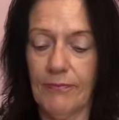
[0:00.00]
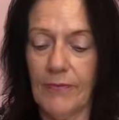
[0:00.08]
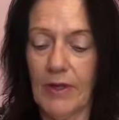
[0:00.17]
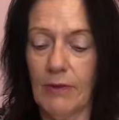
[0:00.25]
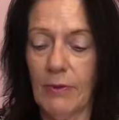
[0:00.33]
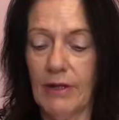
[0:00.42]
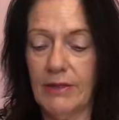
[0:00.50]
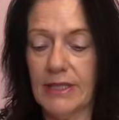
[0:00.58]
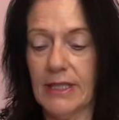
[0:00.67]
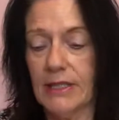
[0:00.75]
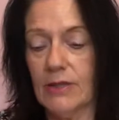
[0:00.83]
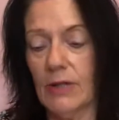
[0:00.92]
oh, where is it?
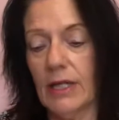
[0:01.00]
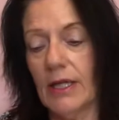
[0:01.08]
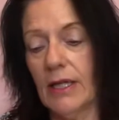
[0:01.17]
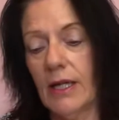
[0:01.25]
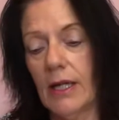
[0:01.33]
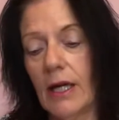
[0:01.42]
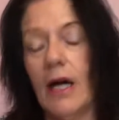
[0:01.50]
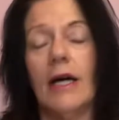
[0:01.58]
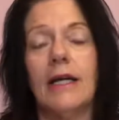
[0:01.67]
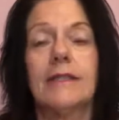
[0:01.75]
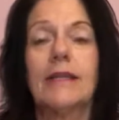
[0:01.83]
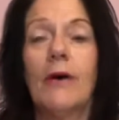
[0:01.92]
It's not here.
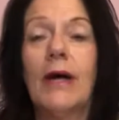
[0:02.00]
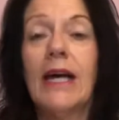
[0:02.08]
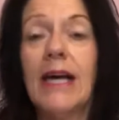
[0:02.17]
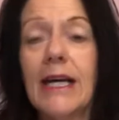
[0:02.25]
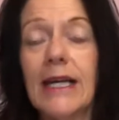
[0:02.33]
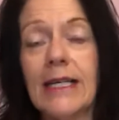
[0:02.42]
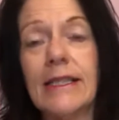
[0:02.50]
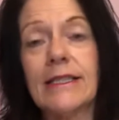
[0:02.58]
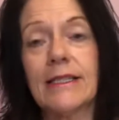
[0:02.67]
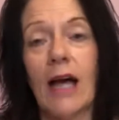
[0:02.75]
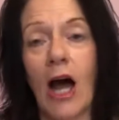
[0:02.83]
So it is